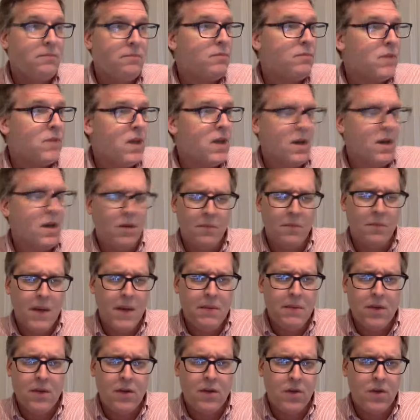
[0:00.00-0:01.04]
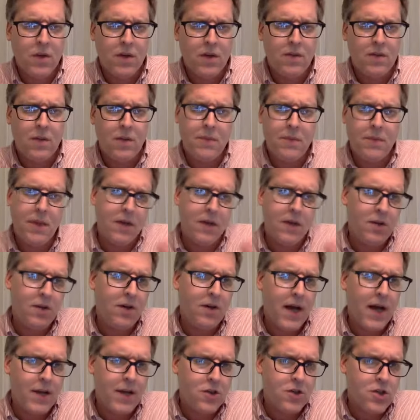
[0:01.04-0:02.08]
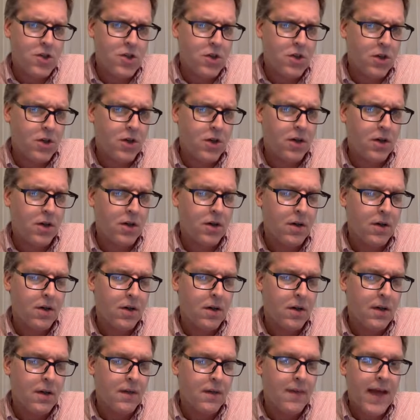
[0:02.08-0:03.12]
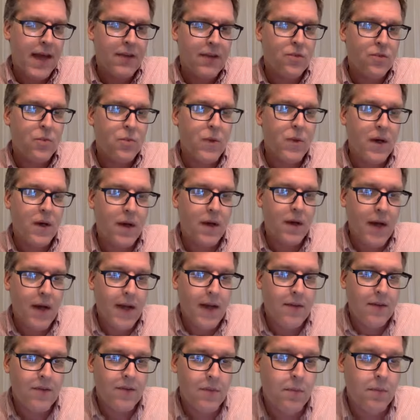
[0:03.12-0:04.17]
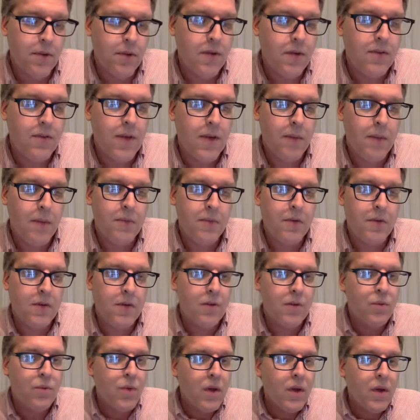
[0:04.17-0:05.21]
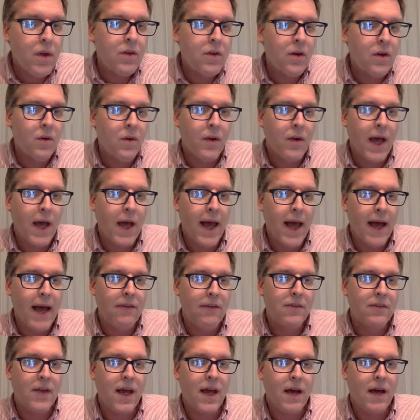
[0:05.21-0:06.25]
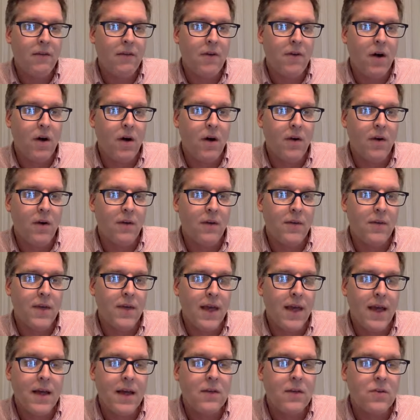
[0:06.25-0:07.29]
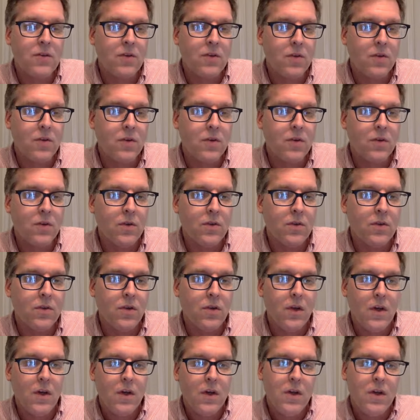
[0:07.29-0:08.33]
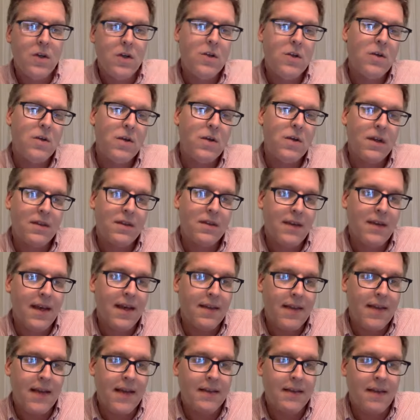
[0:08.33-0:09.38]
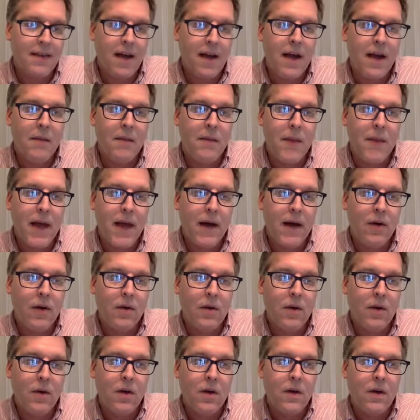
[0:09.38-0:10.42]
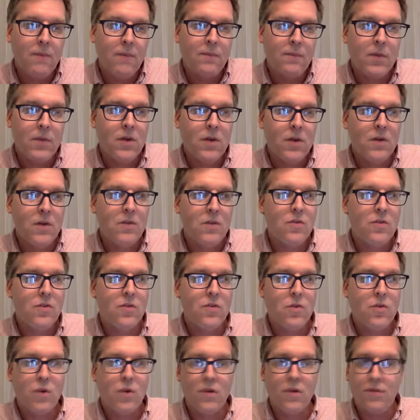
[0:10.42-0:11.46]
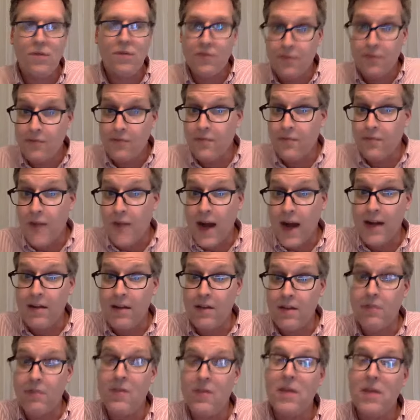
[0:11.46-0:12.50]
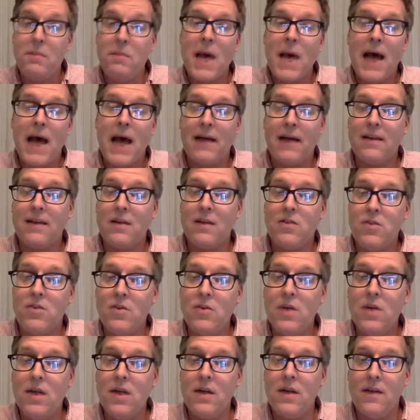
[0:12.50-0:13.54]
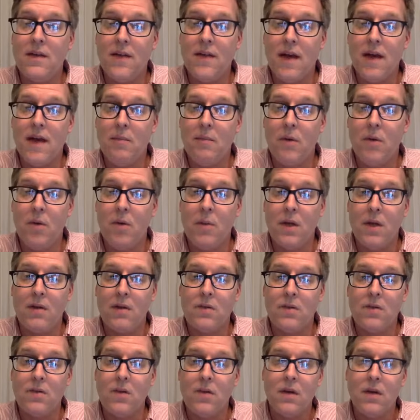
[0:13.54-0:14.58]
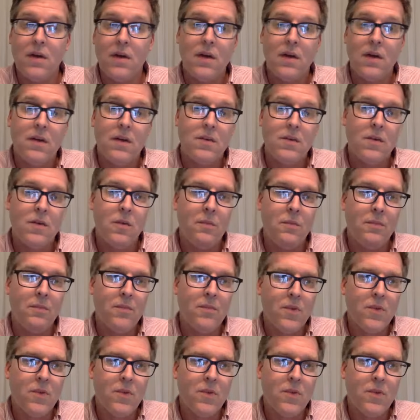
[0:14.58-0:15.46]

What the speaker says: maybe they're doing something and you're not sure. That's where, as the preceptor, you really don't have to have all the answers. You can take that time out to sort of find the feedback that you need in that moment. So